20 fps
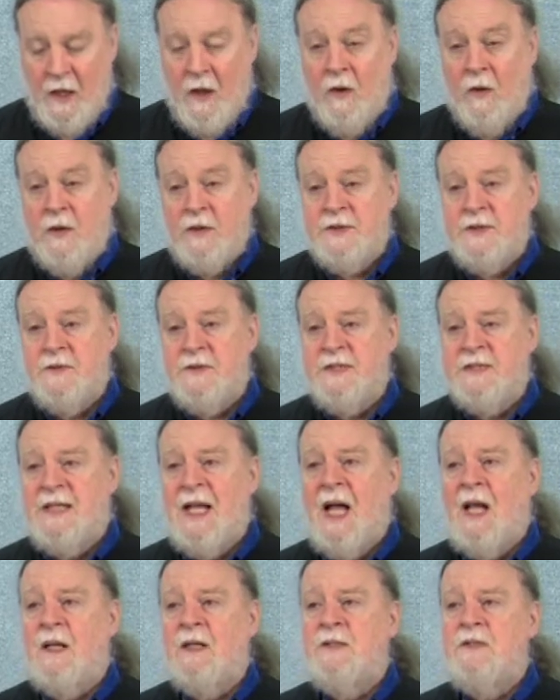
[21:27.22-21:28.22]
Also,
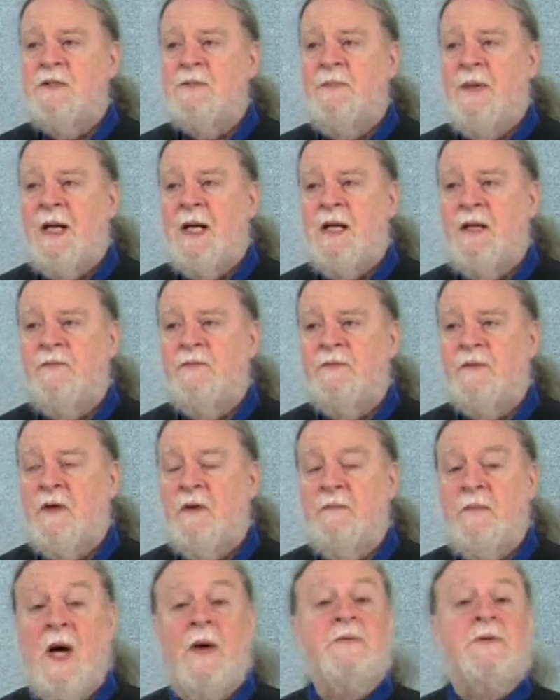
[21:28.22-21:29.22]
salads made
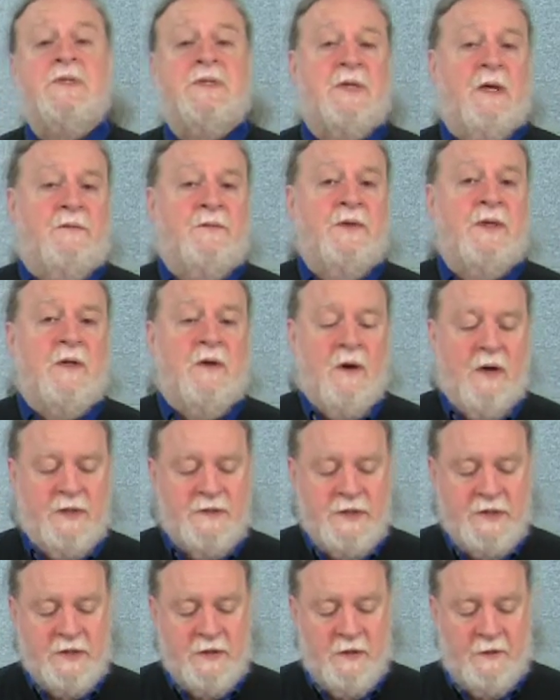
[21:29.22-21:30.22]
from other stuff in the
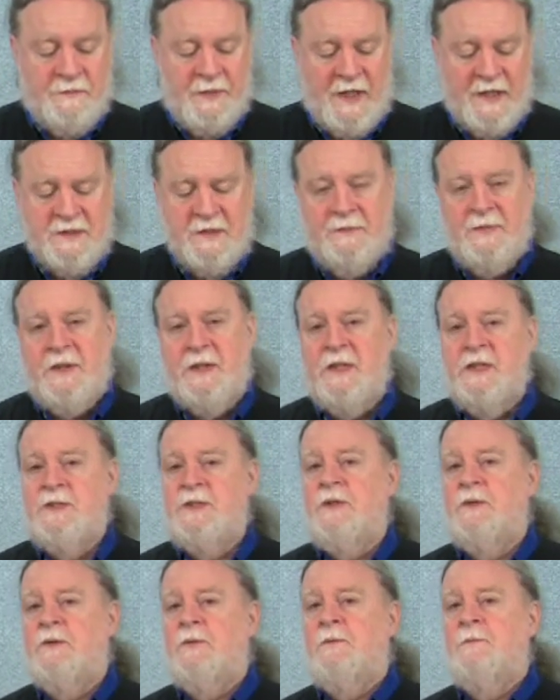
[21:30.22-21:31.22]
gardens is a good possibility,
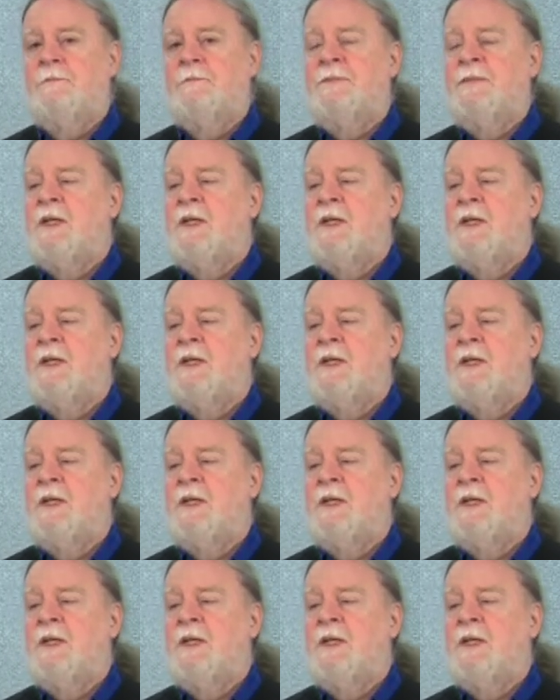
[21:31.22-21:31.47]
too.